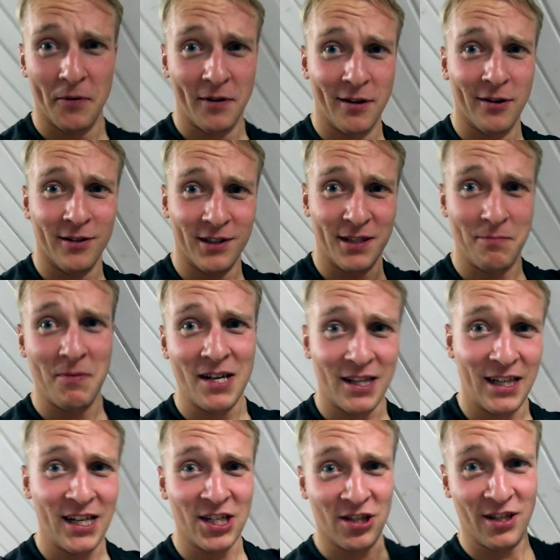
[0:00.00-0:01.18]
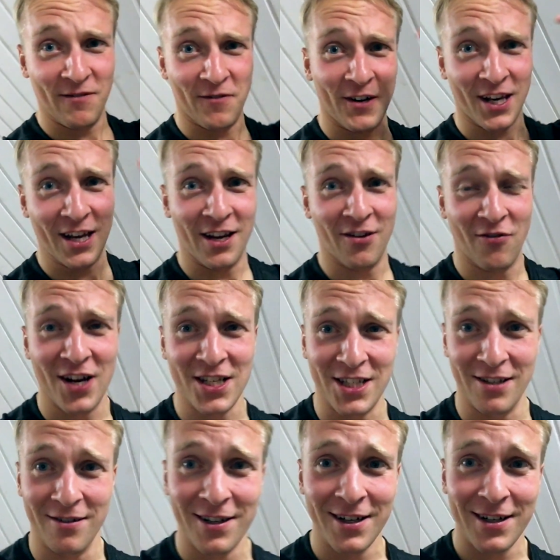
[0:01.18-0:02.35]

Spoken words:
with all this meditation, they're freaking crazy.